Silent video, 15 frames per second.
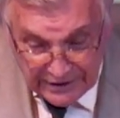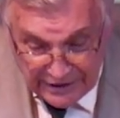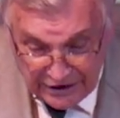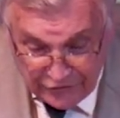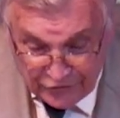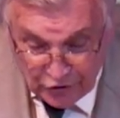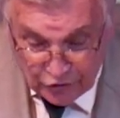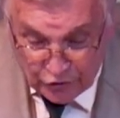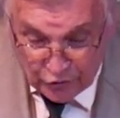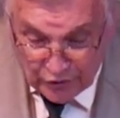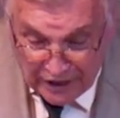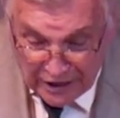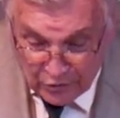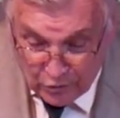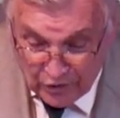If you do
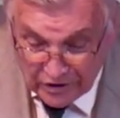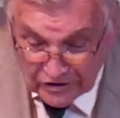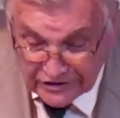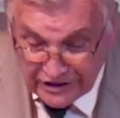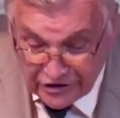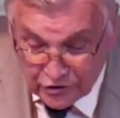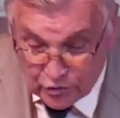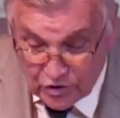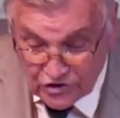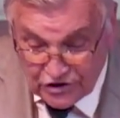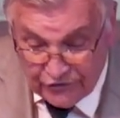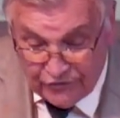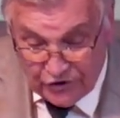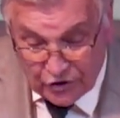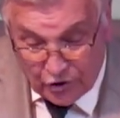not well, in other words,
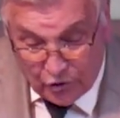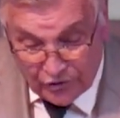if you go